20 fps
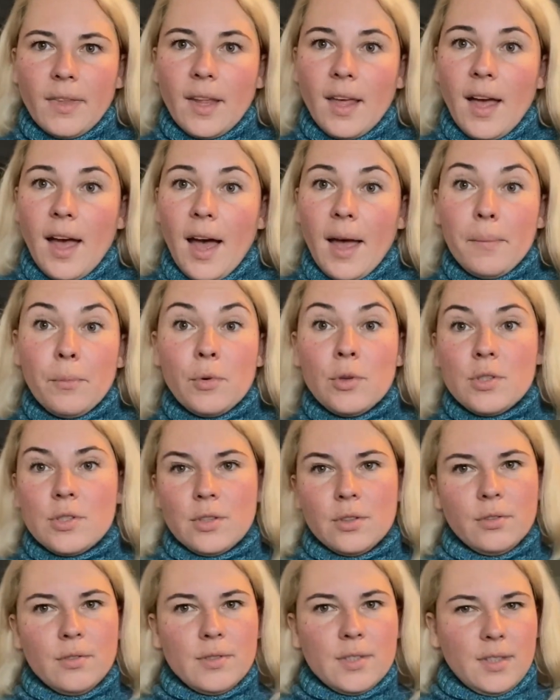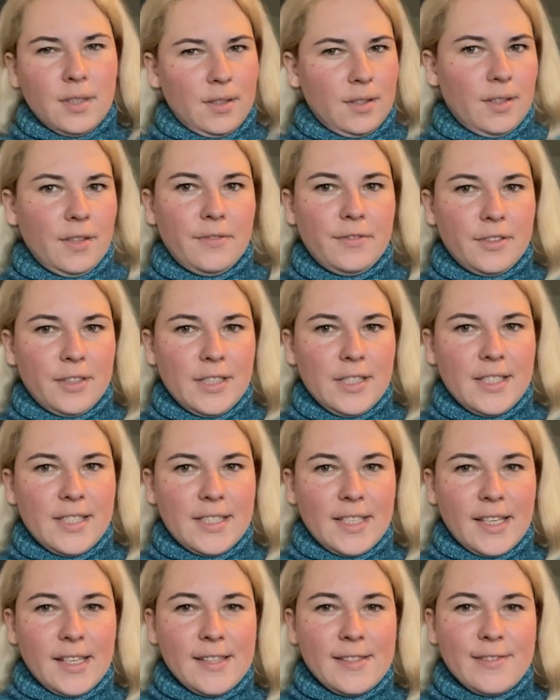I'm also using different
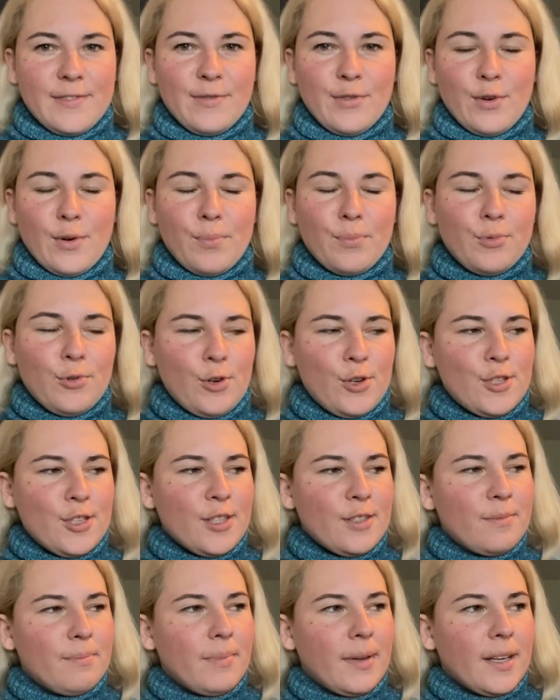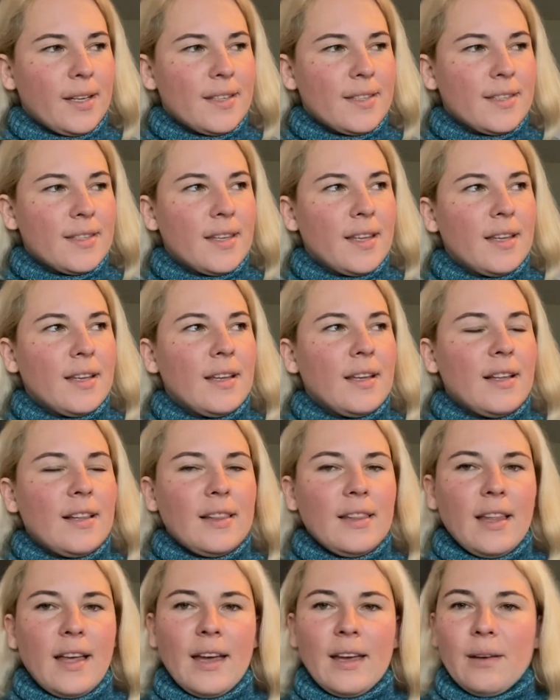things for project bags.
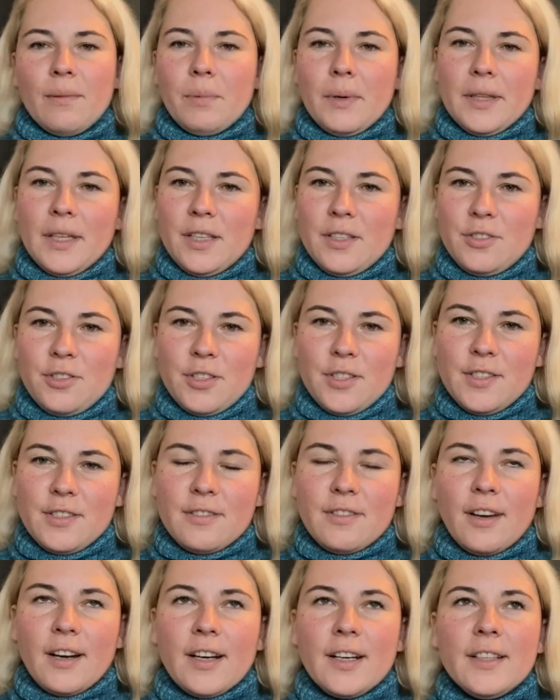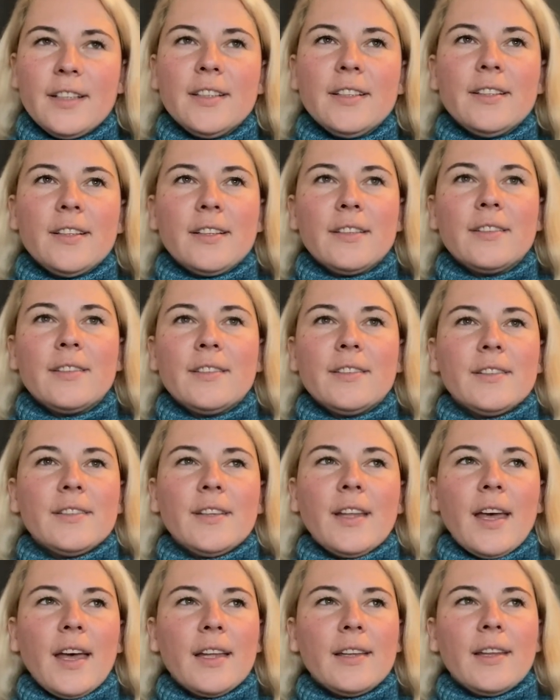Like when I just started and didn't
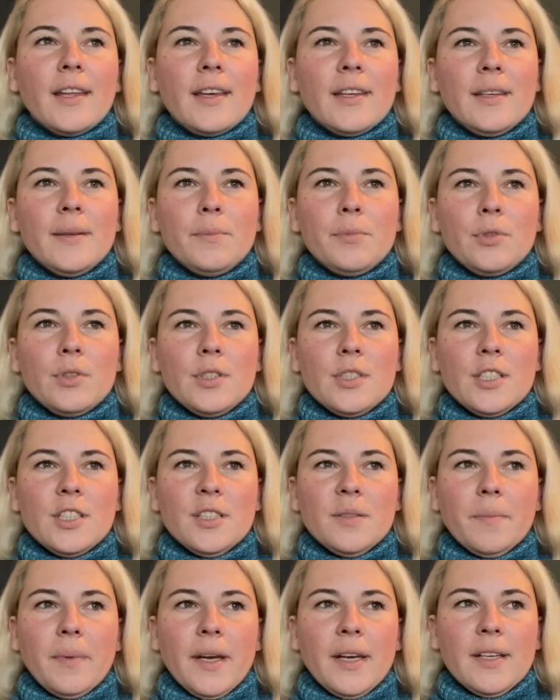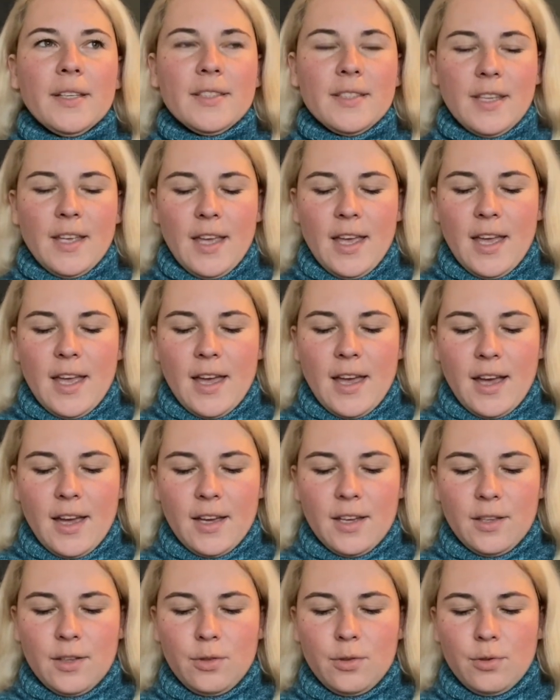had any project bags, I
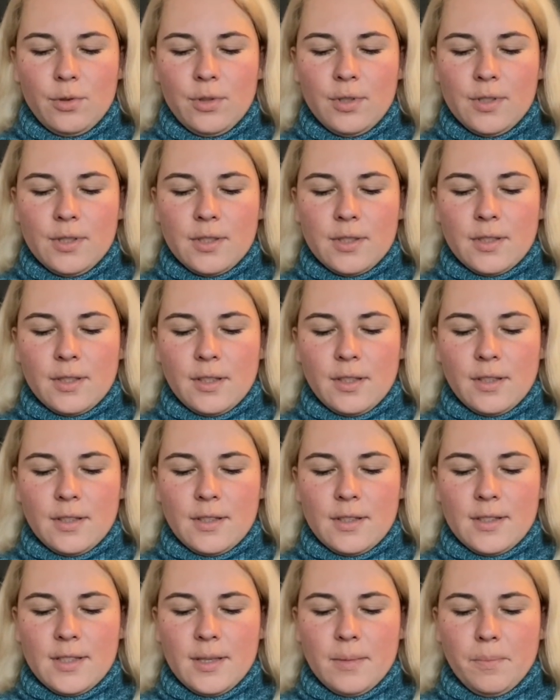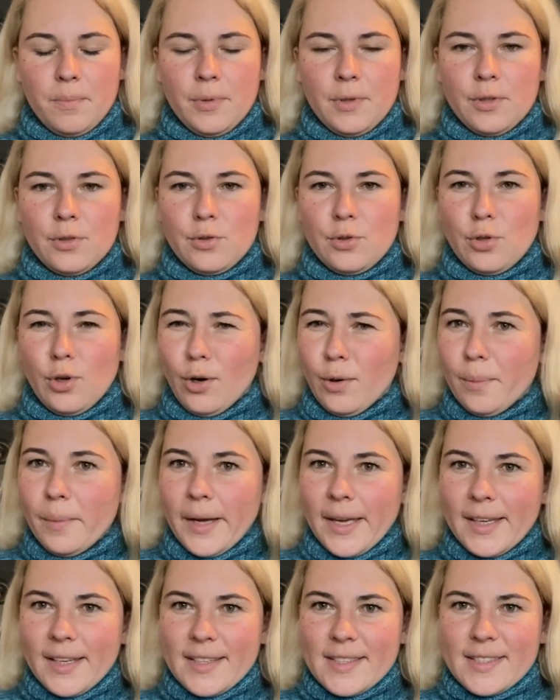use simple tote
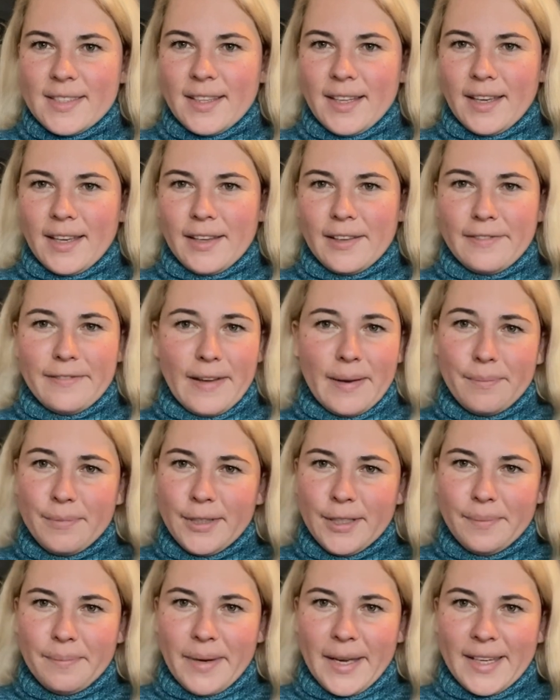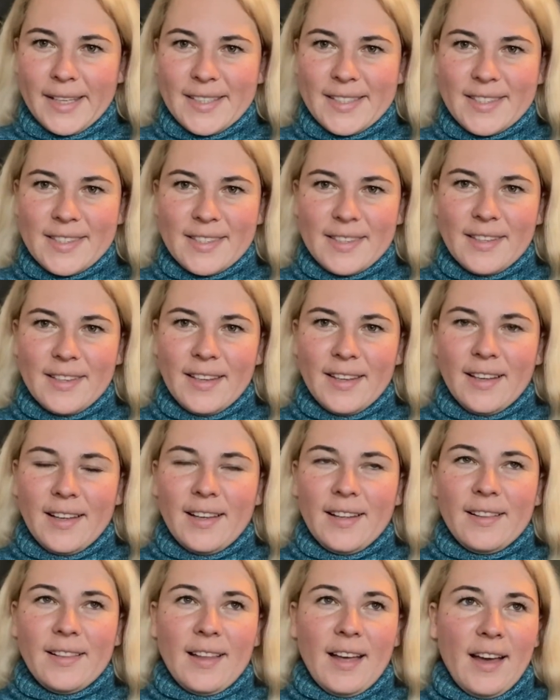bags like fabric bags,
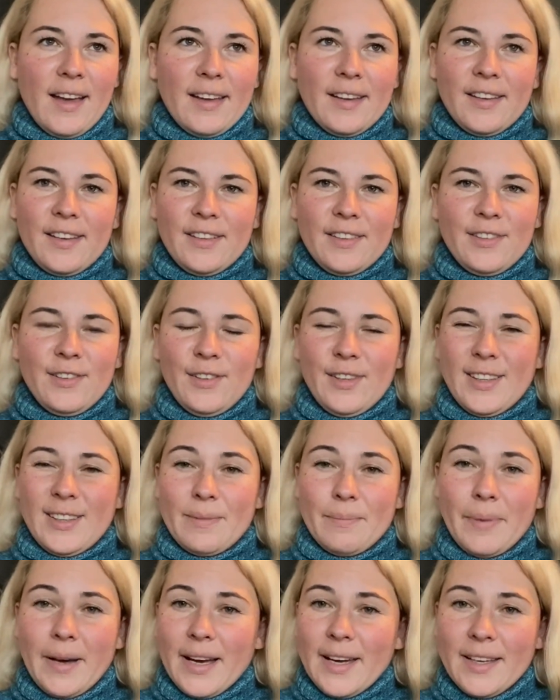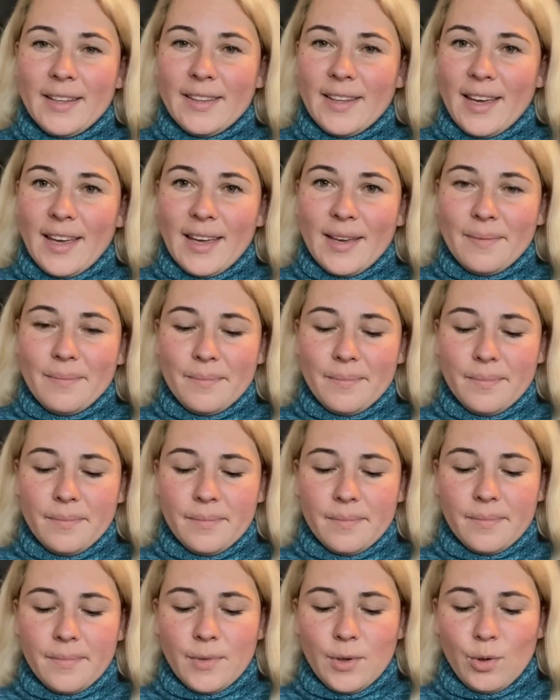like you can buy them,
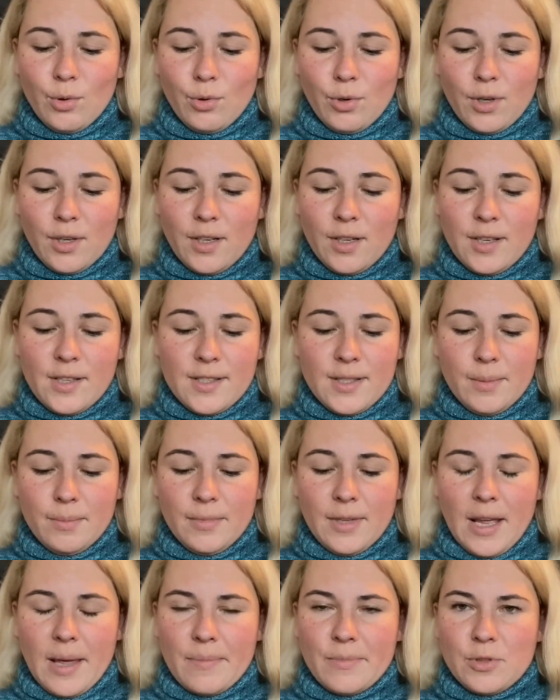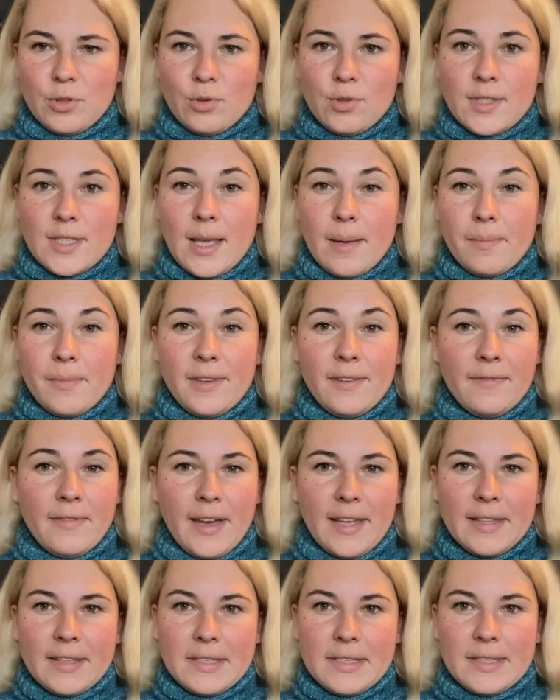or sometimes on some
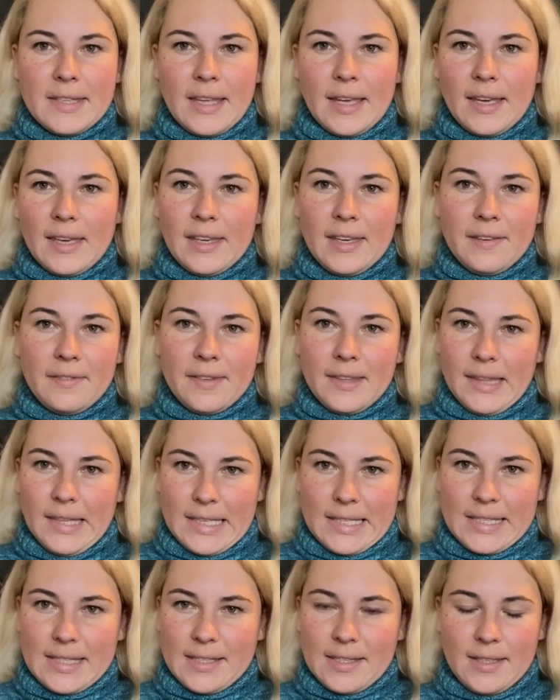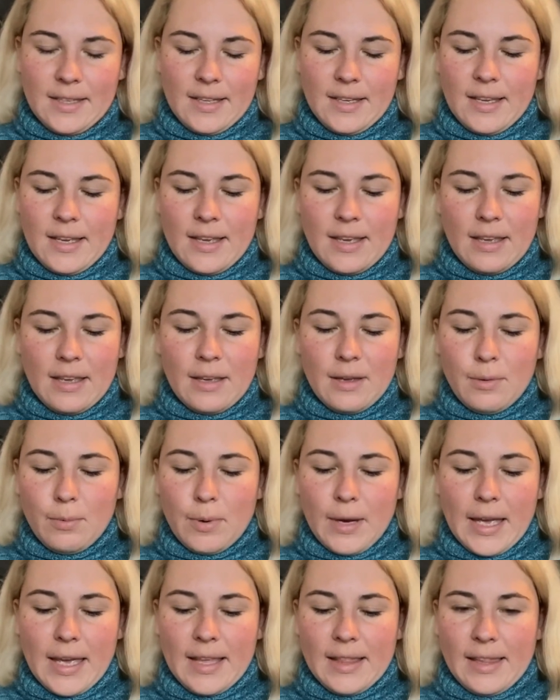events they're given this
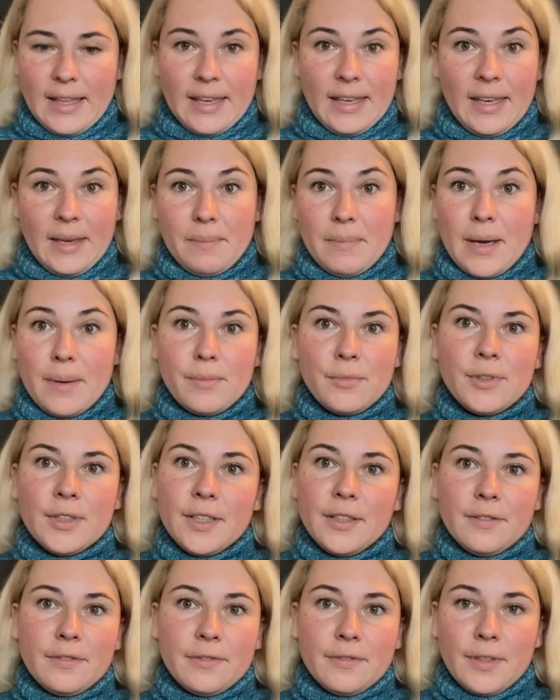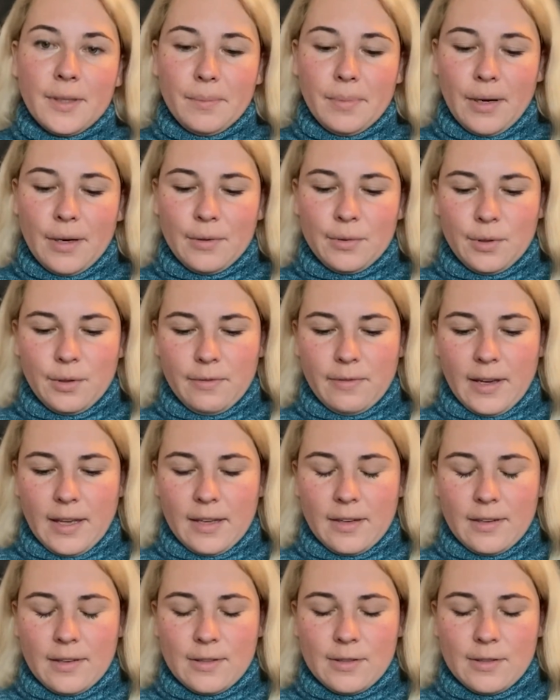away like a memory about event.